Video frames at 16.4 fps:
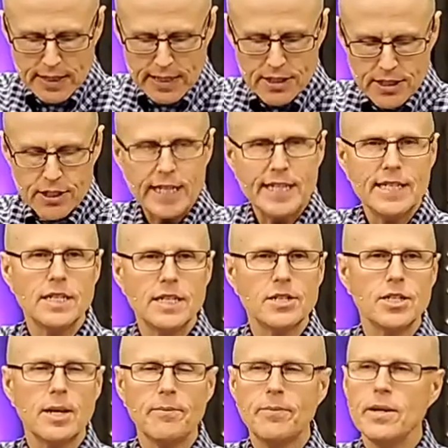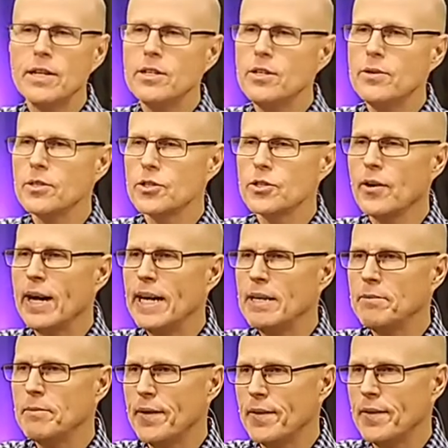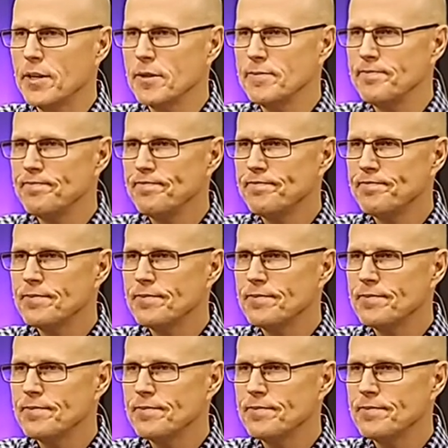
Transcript: Is he did something to his grandmother?